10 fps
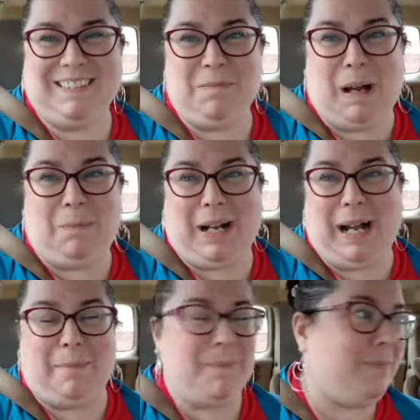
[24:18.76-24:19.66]

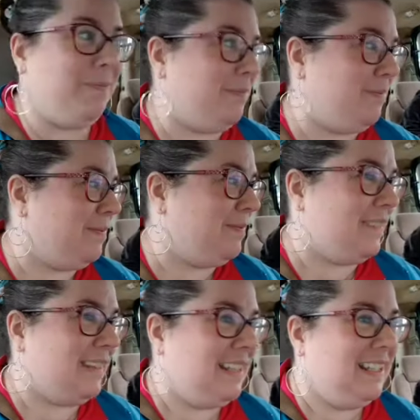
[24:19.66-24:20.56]
Bubblegum.
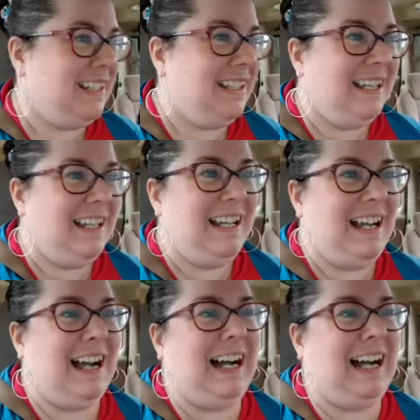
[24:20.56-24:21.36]
gum. Um.